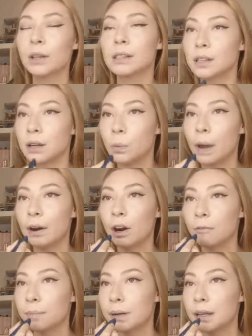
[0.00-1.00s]
It's going to wear
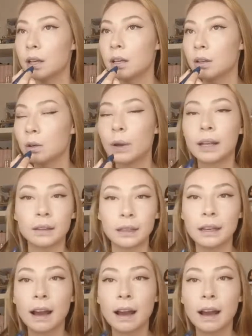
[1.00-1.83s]
off pretty quickly,